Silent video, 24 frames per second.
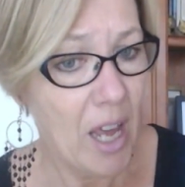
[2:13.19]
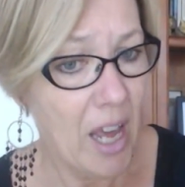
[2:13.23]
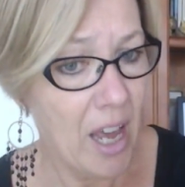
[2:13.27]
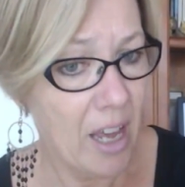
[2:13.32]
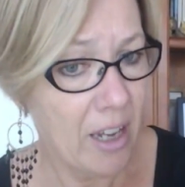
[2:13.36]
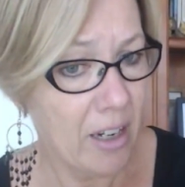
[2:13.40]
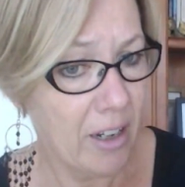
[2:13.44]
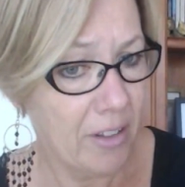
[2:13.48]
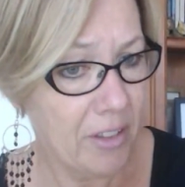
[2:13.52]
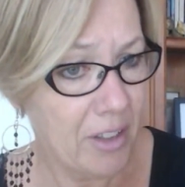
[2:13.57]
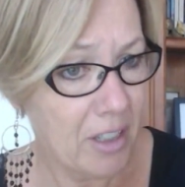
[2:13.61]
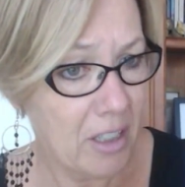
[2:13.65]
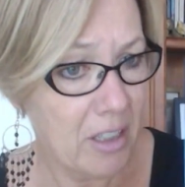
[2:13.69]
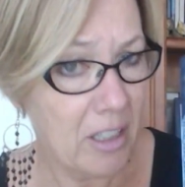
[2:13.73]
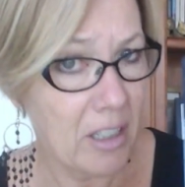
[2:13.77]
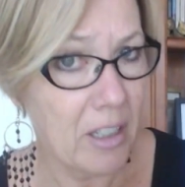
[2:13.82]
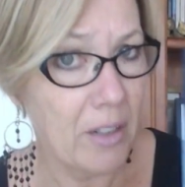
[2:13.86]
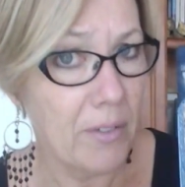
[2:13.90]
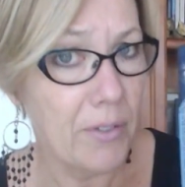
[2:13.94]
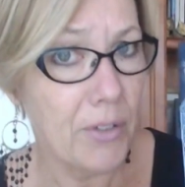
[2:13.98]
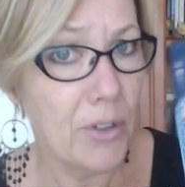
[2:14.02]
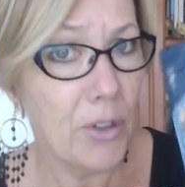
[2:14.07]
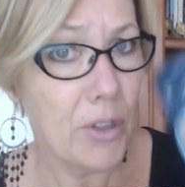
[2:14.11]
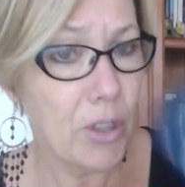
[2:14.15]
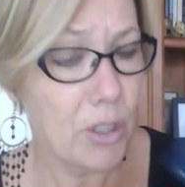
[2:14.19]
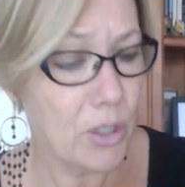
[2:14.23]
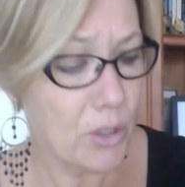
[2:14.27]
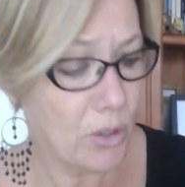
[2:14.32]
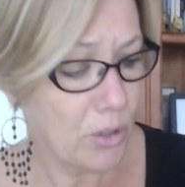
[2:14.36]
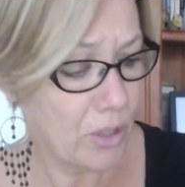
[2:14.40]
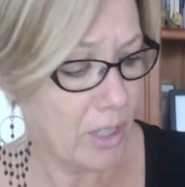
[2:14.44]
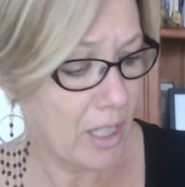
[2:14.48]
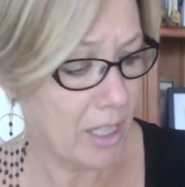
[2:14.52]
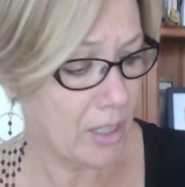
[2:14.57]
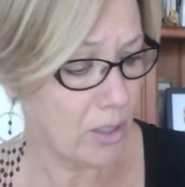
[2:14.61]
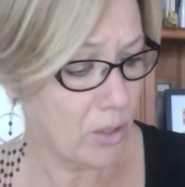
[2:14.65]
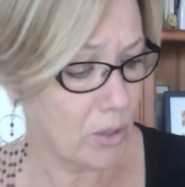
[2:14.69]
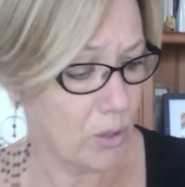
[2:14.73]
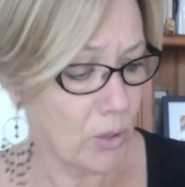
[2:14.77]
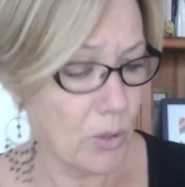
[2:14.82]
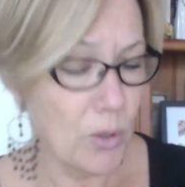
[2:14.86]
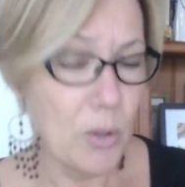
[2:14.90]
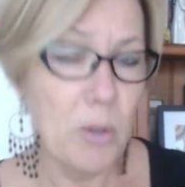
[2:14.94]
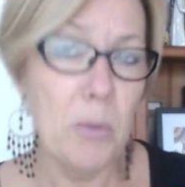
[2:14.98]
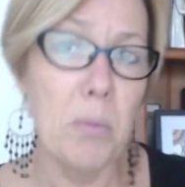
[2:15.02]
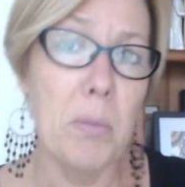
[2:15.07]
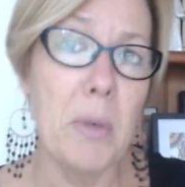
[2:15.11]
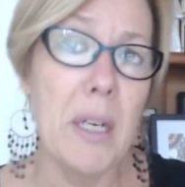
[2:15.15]
And I think that if you can do that
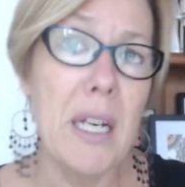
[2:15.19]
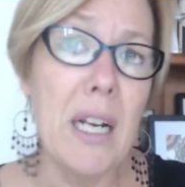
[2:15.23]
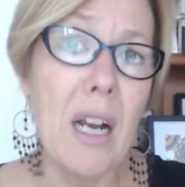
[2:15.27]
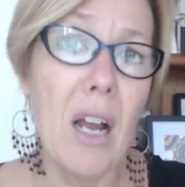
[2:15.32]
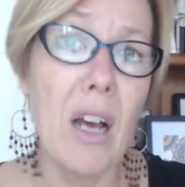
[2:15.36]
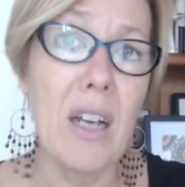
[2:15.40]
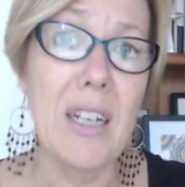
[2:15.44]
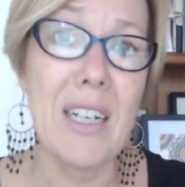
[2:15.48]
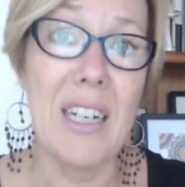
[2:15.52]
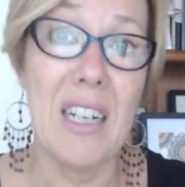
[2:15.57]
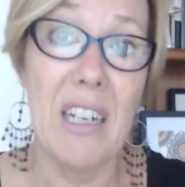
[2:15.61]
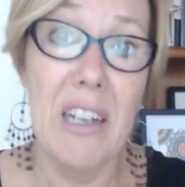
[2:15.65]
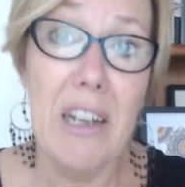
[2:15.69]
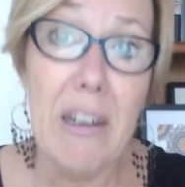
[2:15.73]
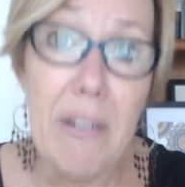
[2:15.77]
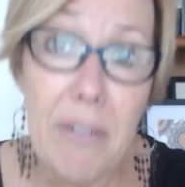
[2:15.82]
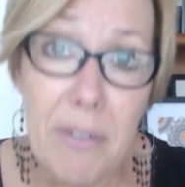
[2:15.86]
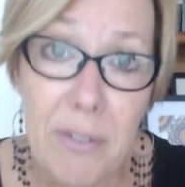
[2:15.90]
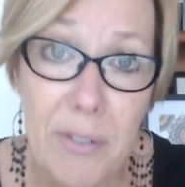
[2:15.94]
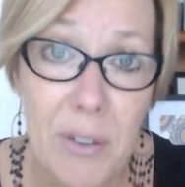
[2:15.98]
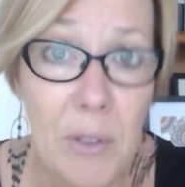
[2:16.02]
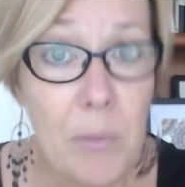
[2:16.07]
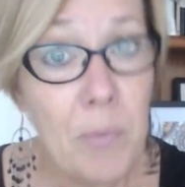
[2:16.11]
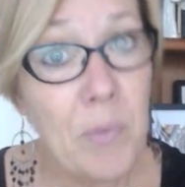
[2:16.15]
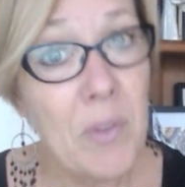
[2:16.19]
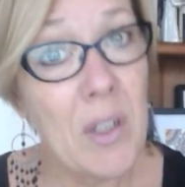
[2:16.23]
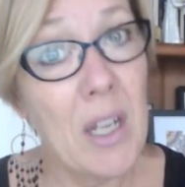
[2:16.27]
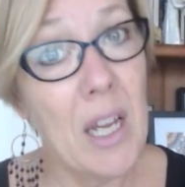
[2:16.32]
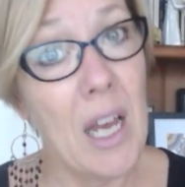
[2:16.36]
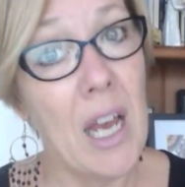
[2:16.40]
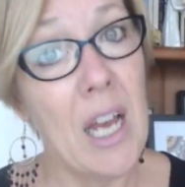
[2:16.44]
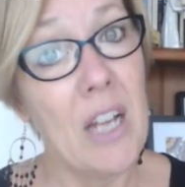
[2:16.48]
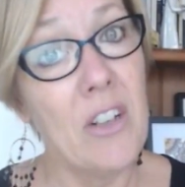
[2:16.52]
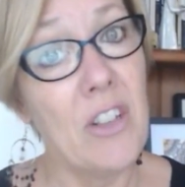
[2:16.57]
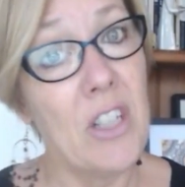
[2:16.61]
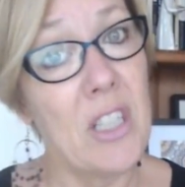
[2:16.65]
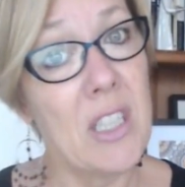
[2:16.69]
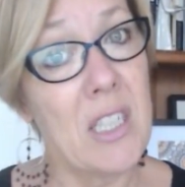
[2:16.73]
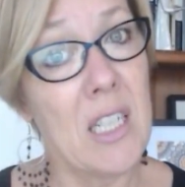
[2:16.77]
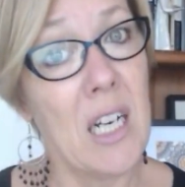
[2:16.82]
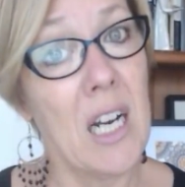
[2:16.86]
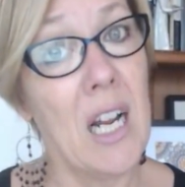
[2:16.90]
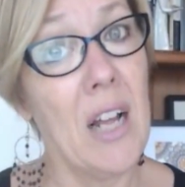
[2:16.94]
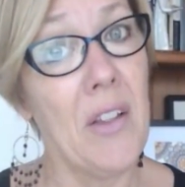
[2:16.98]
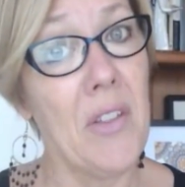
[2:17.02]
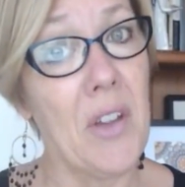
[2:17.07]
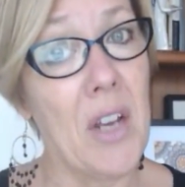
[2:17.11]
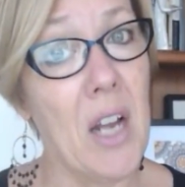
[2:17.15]
too, be like a leaf and just
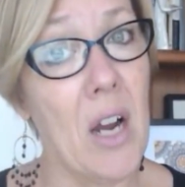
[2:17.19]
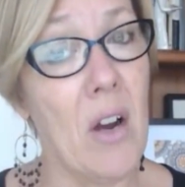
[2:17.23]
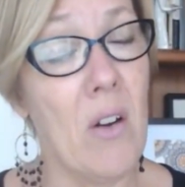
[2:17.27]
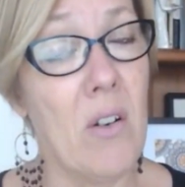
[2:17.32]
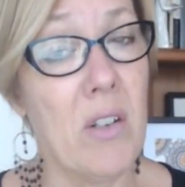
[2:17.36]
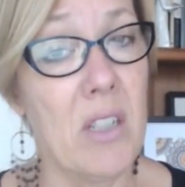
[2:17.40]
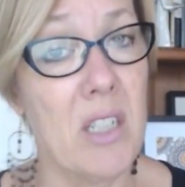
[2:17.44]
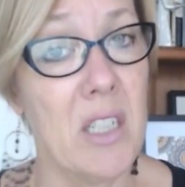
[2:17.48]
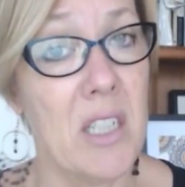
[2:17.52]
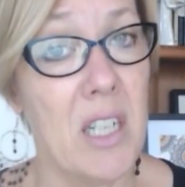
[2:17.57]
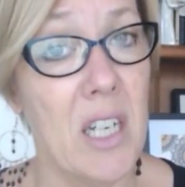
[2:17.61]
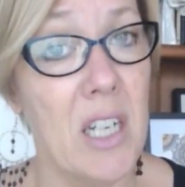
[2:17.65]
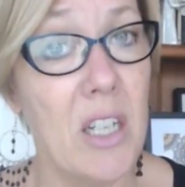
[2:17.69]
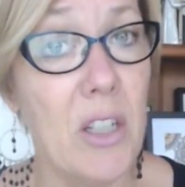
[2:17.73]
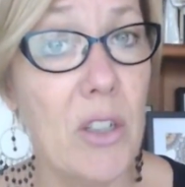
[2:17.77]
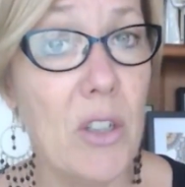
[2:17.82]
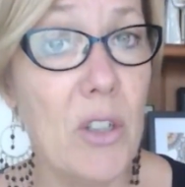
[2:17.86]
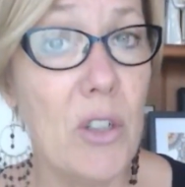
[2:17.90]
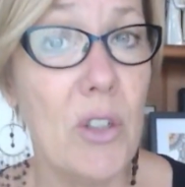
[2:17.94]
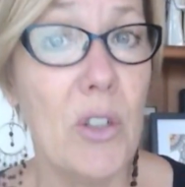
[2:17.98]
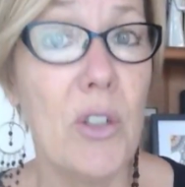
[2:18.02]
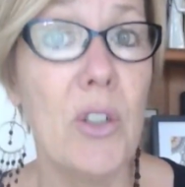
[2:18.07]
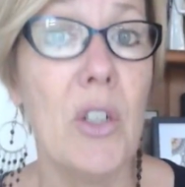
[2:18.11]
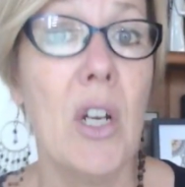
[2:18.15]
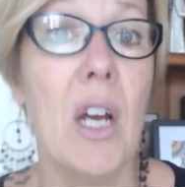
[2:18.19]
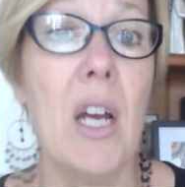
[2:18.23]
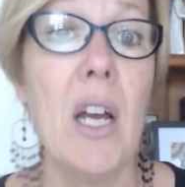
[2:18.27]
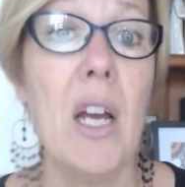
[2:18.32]
allow the current to take you